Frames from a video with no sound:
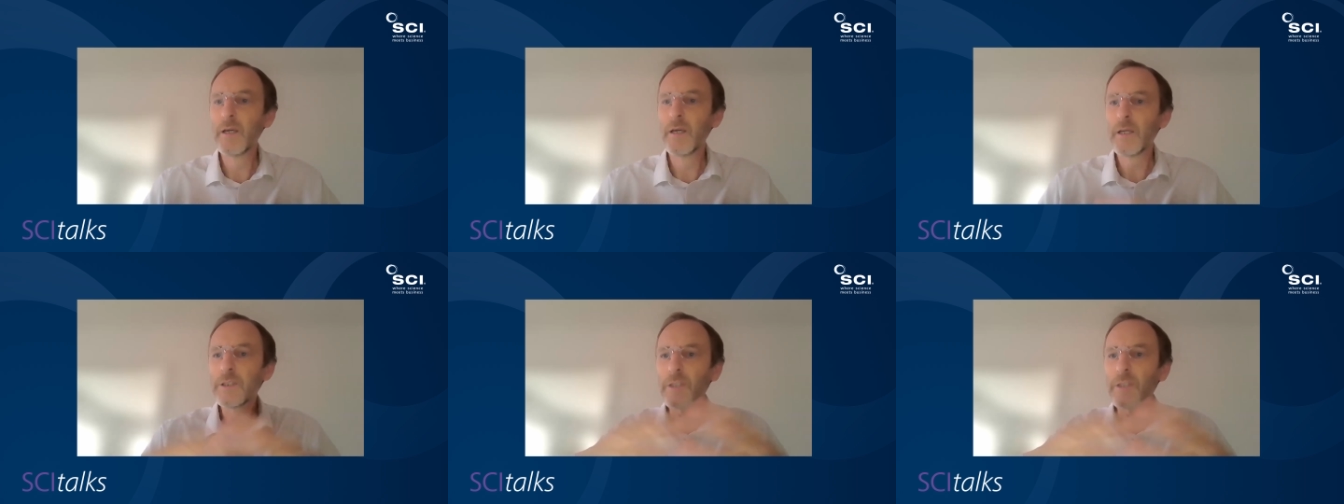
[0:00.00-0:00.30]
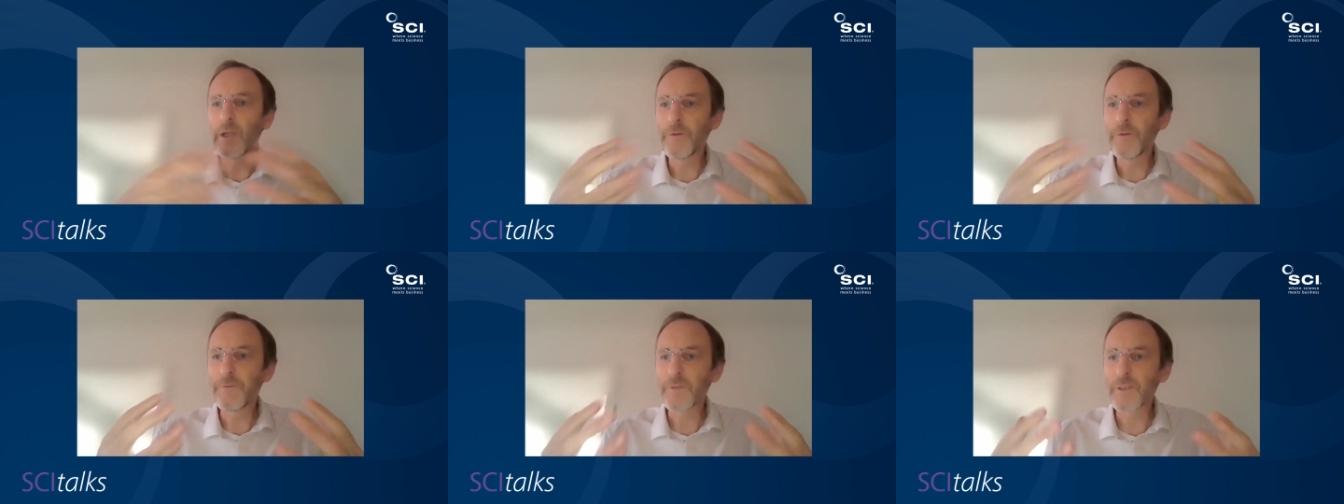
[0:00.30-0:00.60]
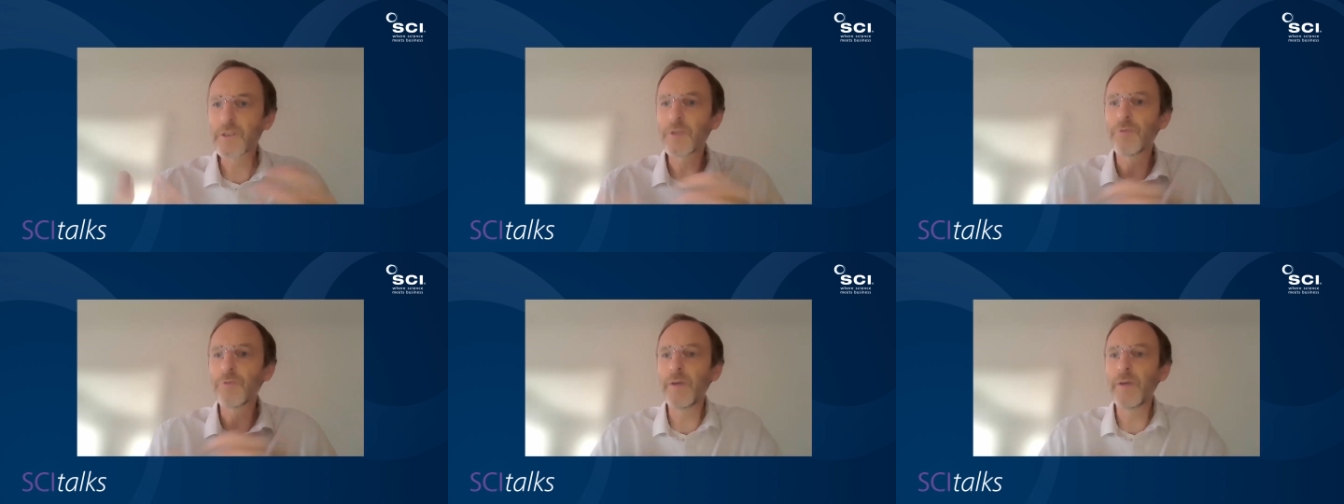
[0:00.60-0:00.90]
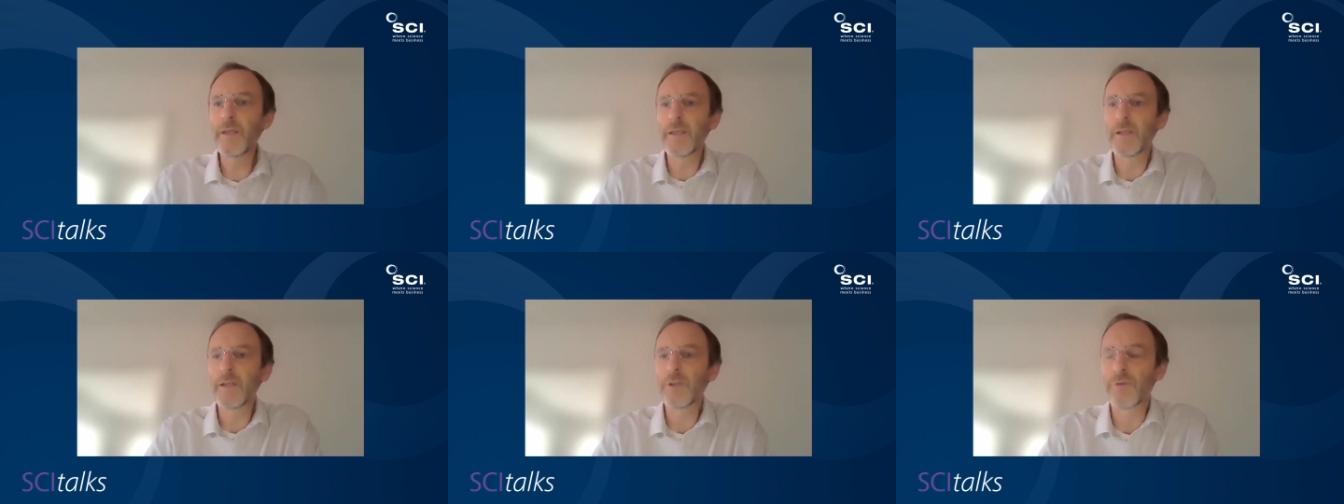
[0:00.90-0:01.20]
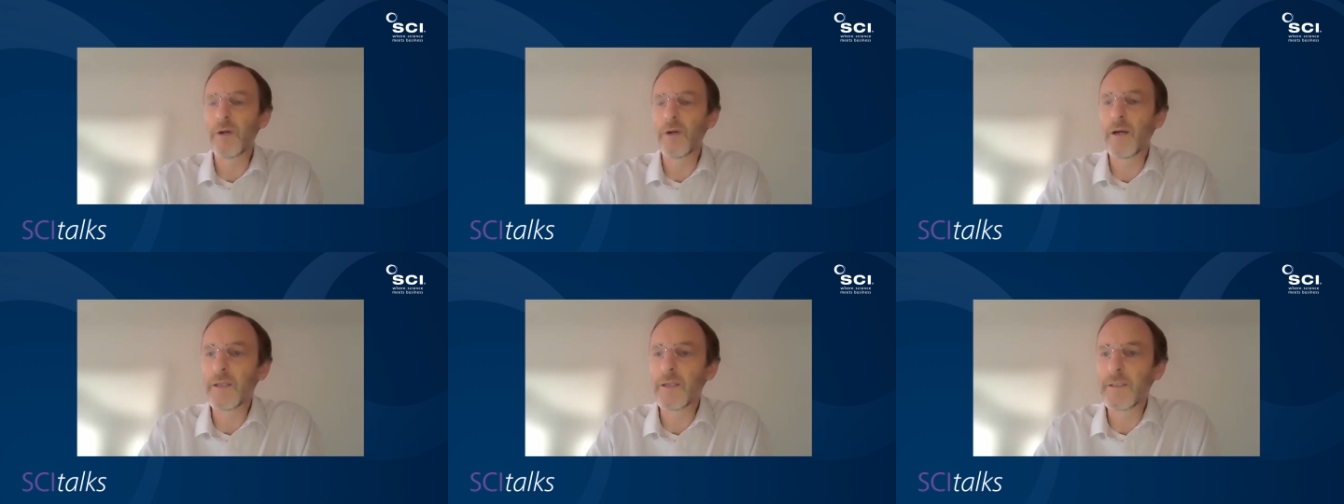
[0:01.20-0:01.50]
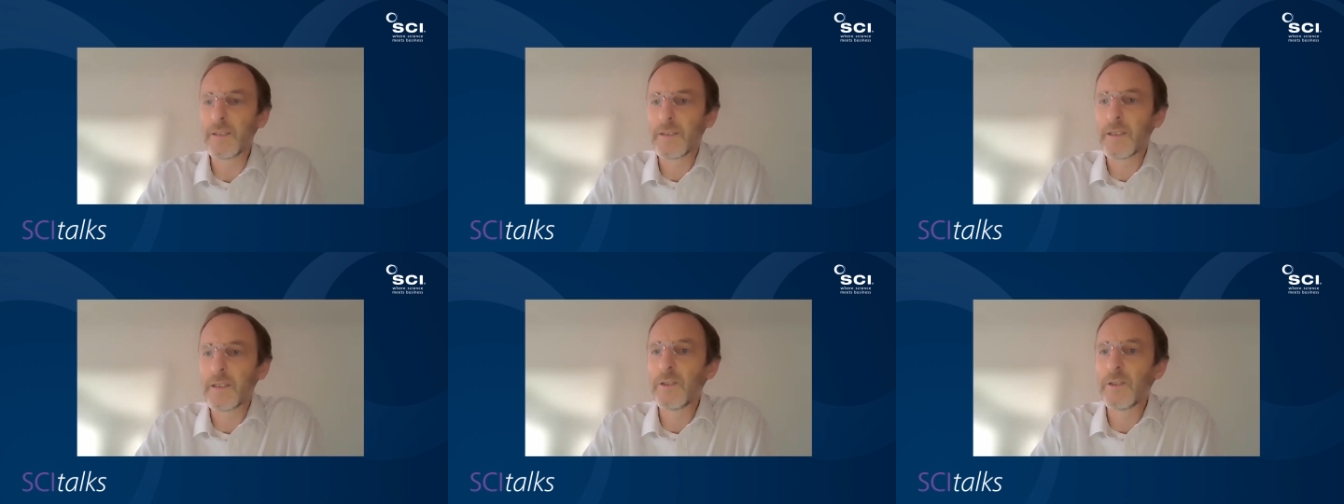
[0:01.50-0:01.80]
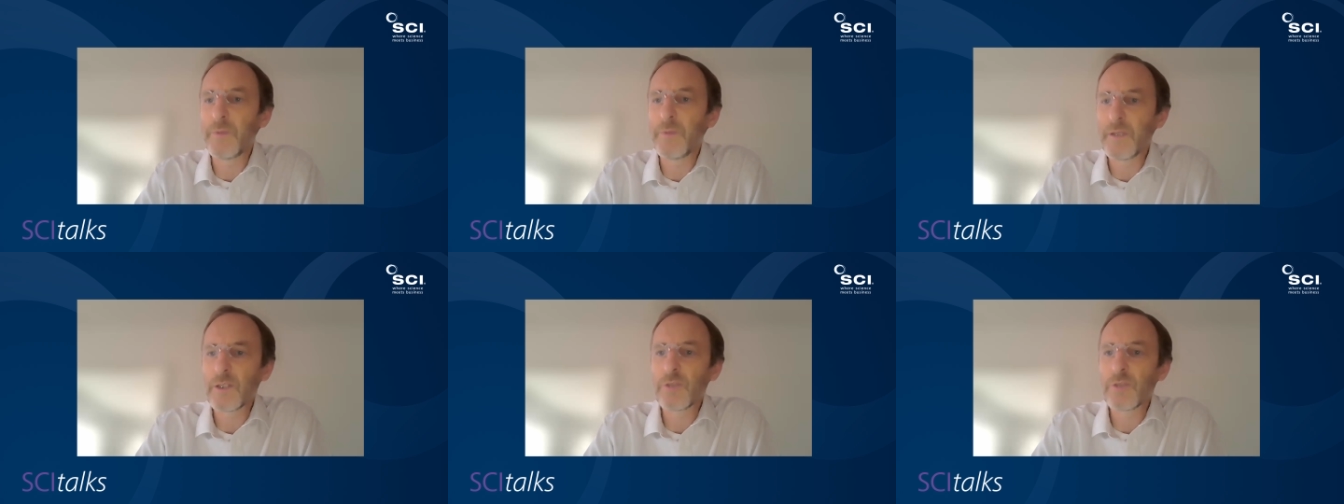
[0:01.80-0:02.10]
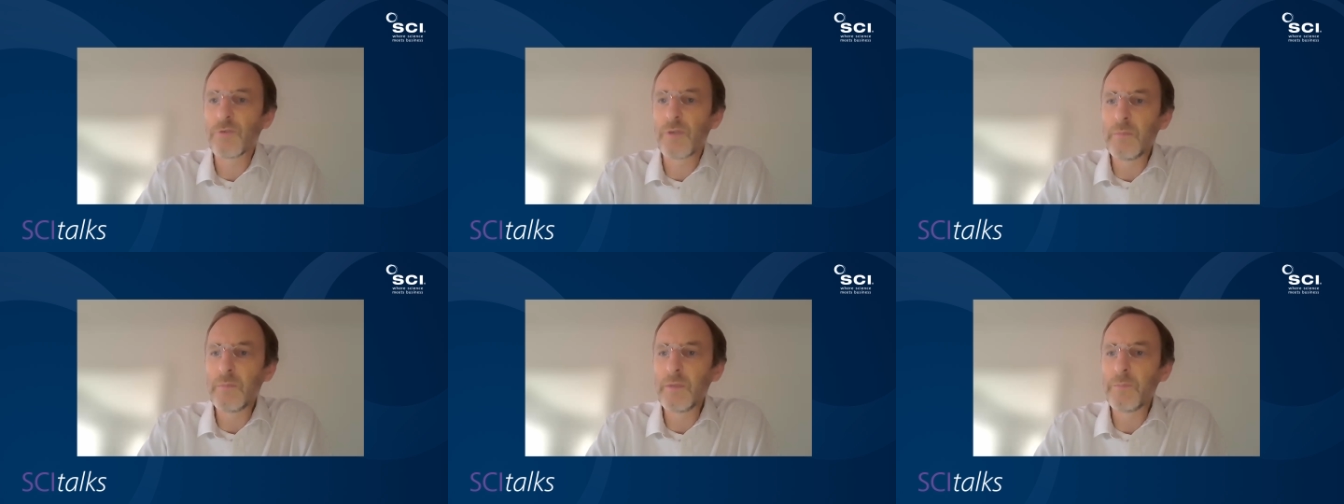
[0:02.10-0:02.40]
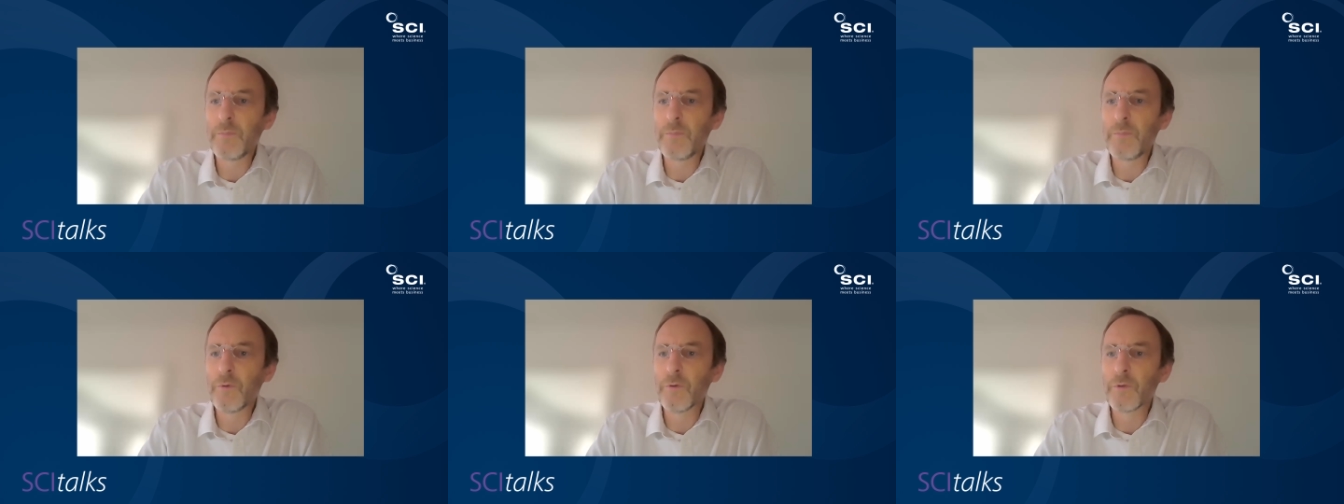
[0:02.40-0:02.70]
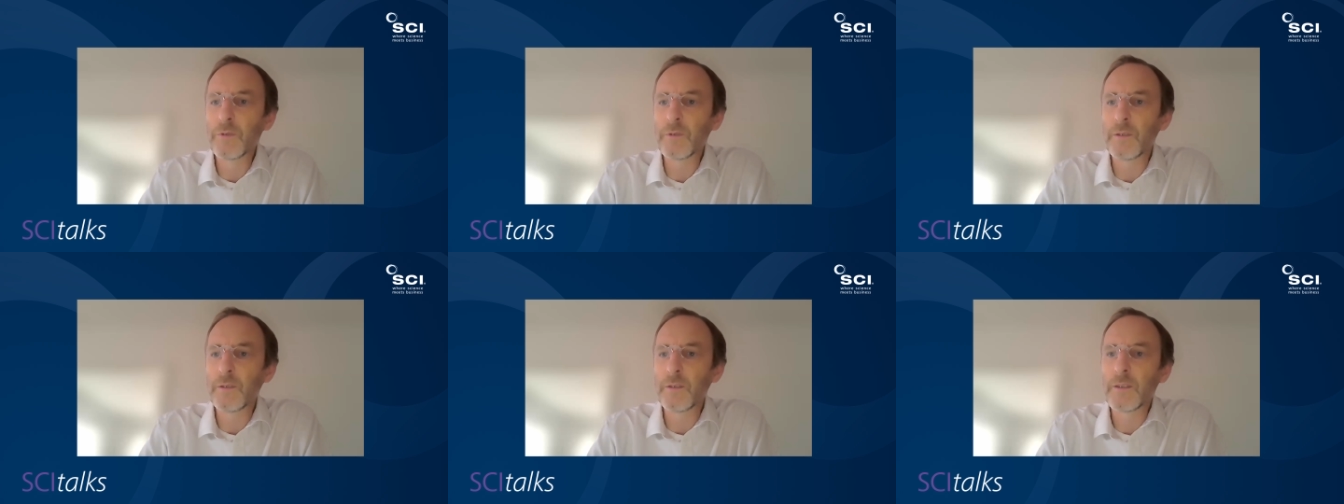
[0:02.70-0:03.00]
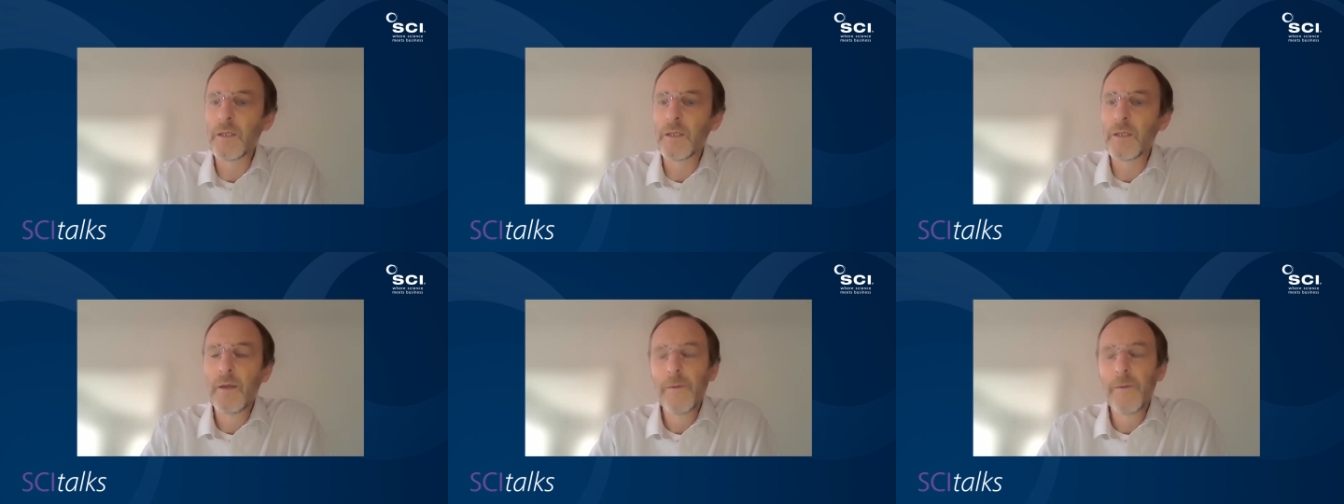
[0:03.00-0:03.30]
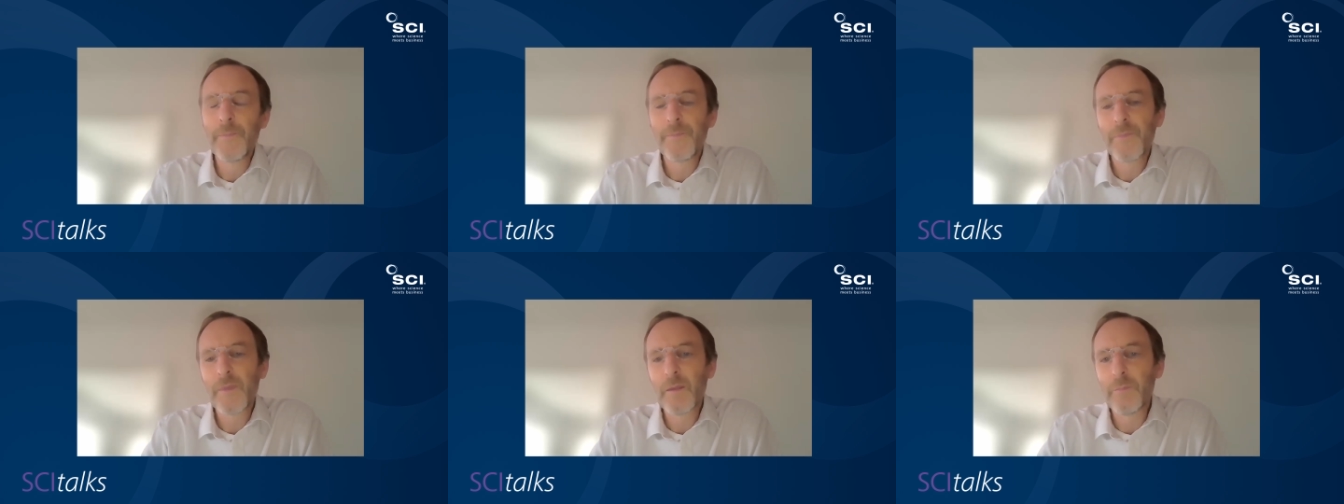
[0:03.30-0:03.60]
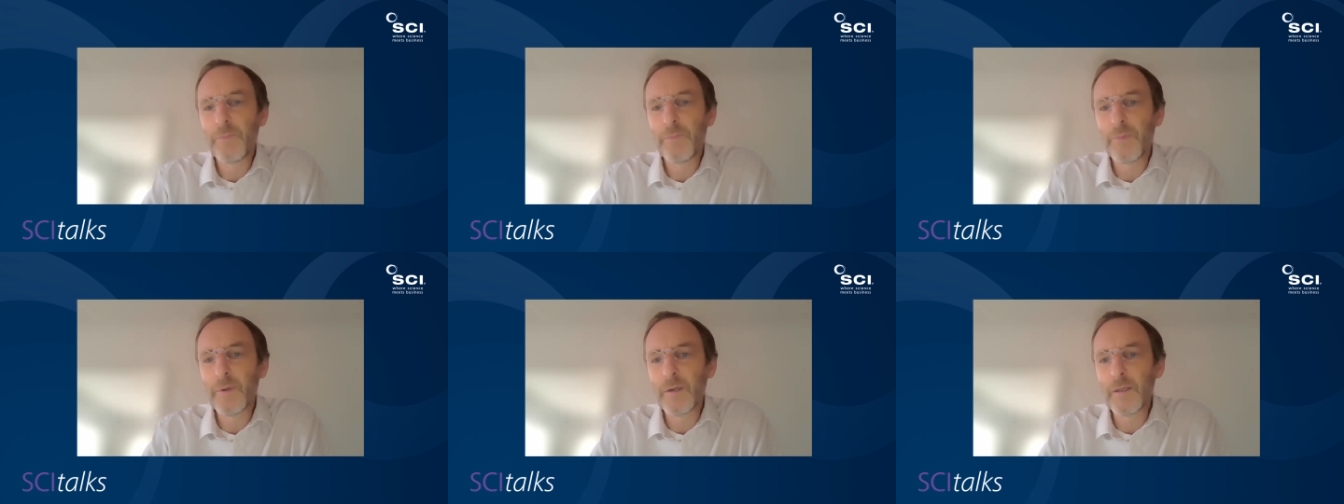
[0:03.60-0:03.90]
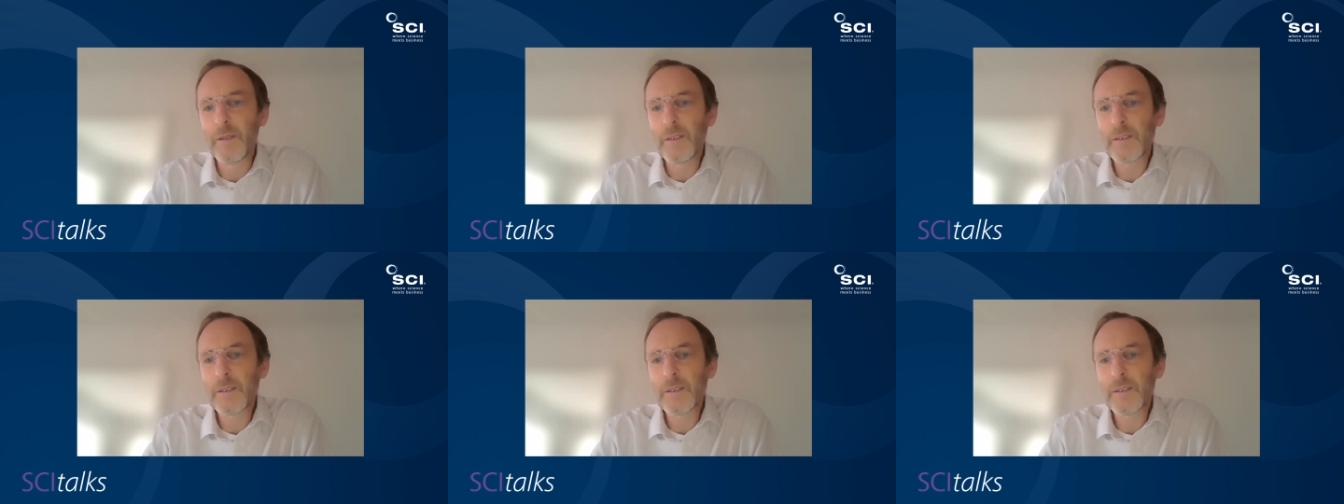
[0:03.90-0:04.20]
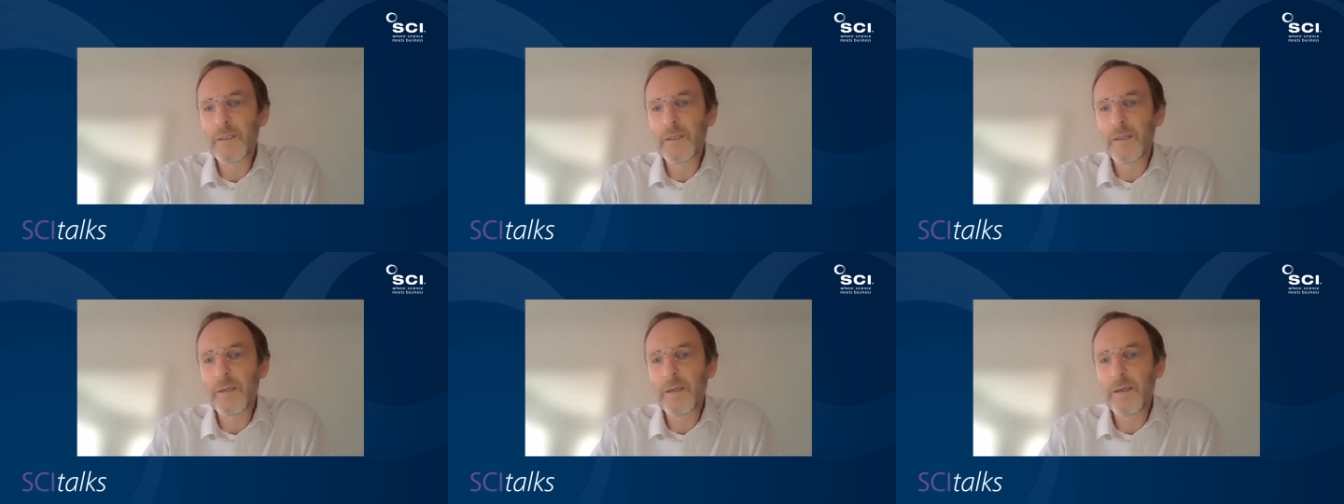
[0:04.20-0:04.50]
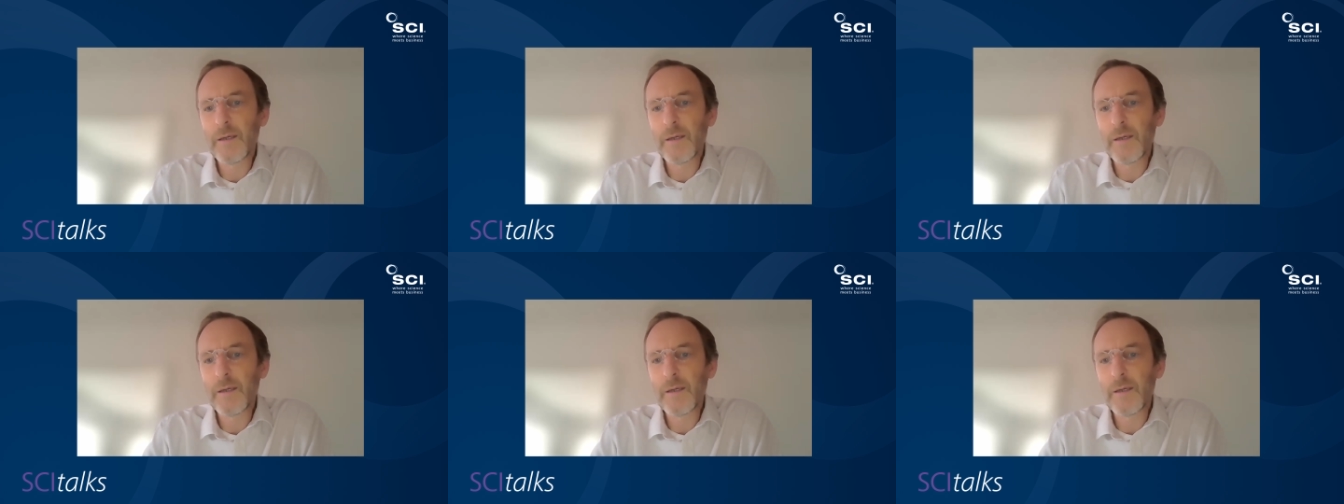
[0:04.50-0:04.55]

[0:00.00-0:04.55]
So for screening drugs, it's going to be extremely important, but